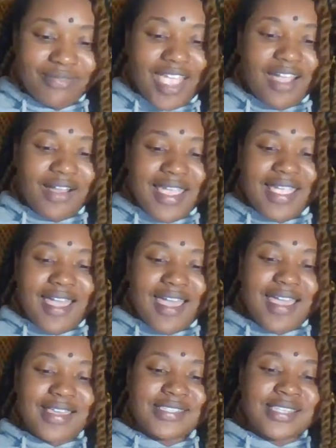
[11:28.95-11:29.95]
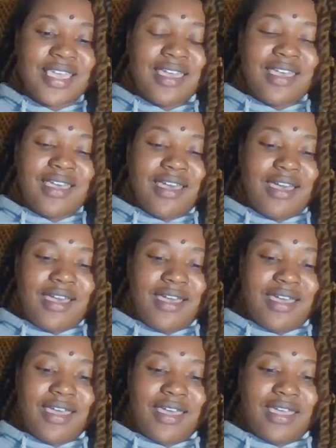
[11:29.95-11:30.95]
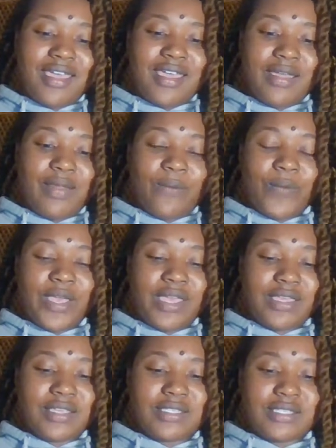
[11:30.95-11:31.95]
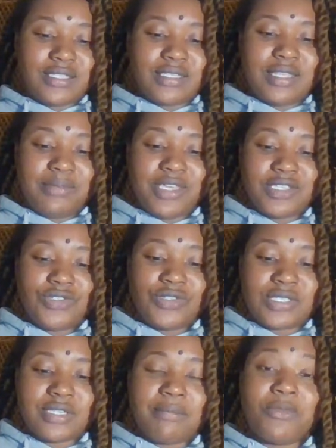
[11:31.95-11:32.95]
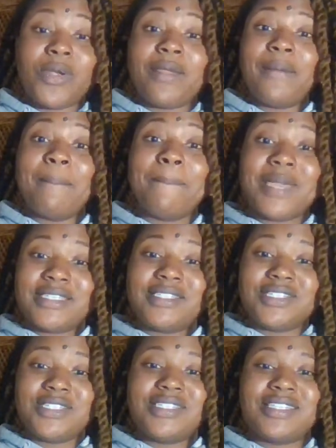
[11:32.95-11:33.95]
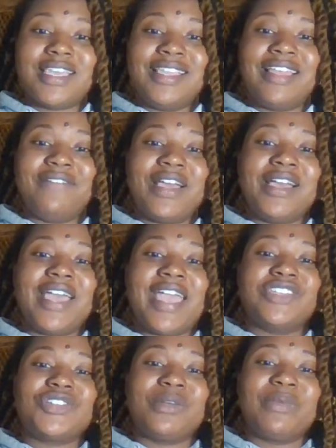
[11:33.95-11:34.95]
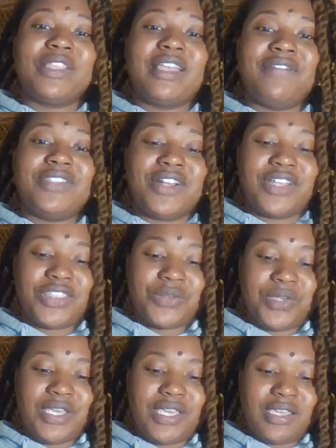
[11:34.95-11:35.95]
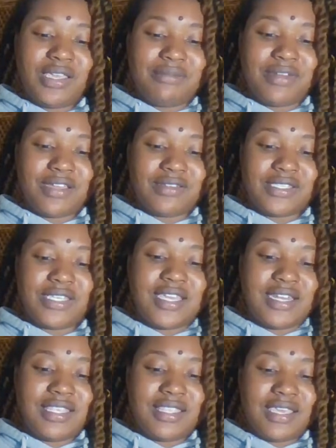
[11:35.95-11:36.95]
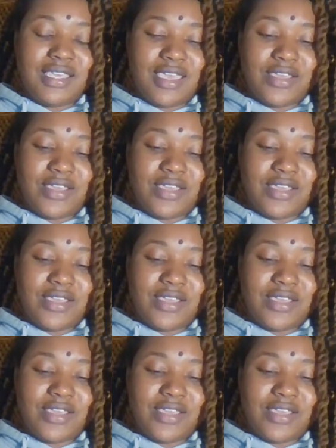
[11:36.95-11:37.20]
all right, guys. What is? Let me get you some more messages. Angel number 1133. Anything?